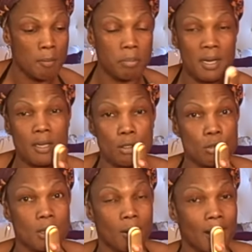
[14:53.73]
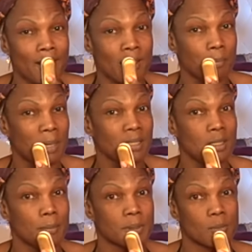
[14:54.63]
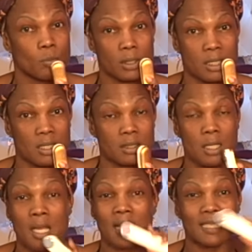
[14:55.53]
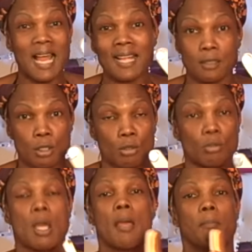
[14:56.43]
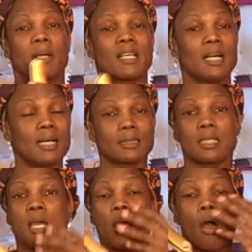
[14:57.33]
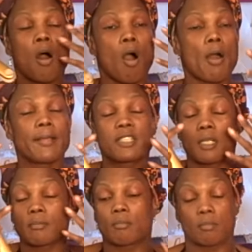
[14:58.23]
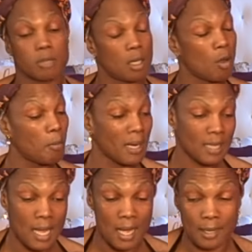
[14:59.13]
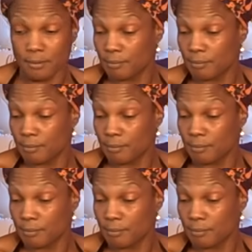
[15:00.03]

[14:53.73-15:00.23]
But, you know, I hit my lips with this. Got to. Because it, oh my God.